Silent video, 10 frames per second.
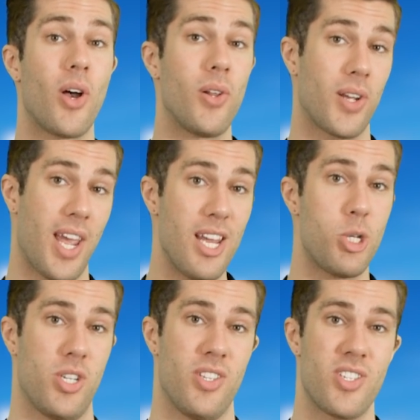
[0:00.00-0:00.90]

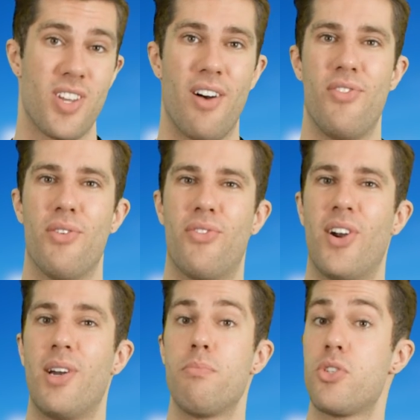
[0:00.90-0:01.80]
collocations of the
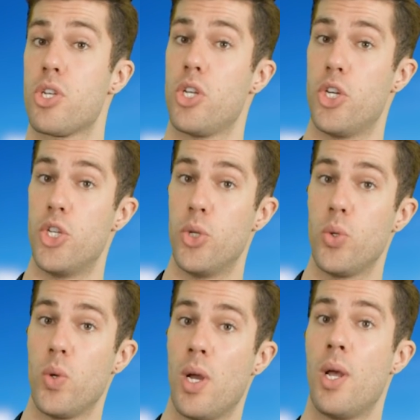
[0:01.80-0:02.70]
verbs
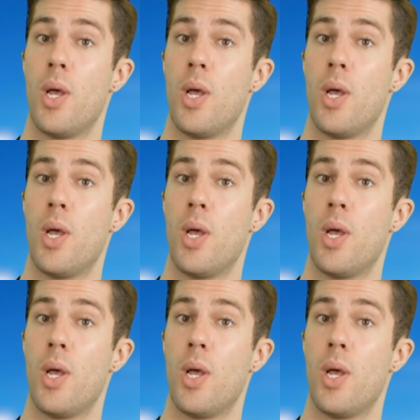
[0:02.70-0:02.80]
do,